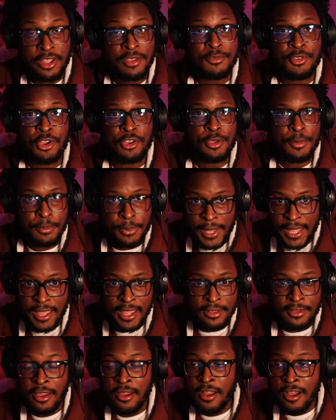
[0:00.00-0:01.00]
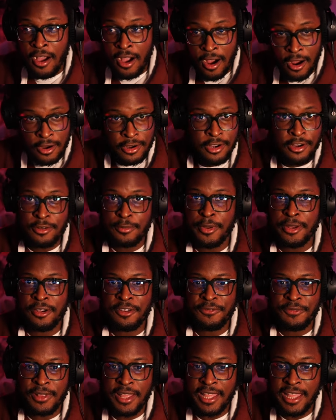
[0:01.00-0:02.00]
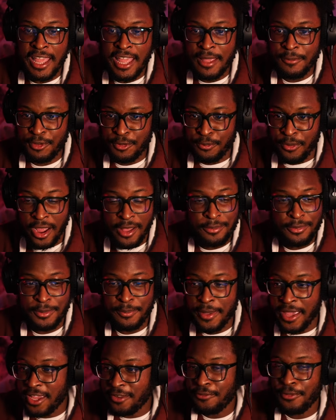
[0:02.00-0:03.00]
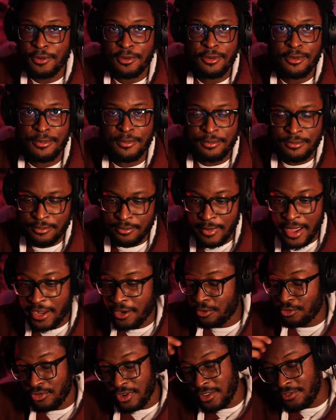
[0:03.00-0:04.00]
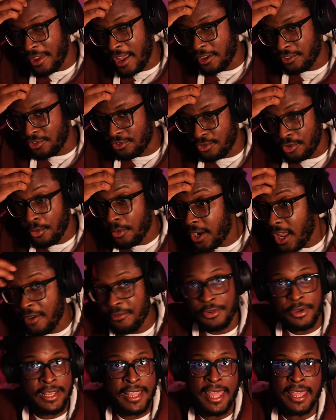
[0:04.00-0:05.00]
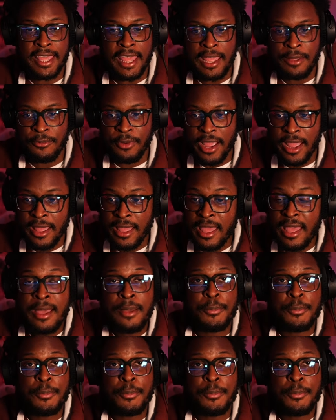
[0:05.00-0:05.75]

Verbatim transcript: Even though you paid hard-earned money for that game, you probably paid for microtransactions or whatever in that game, right?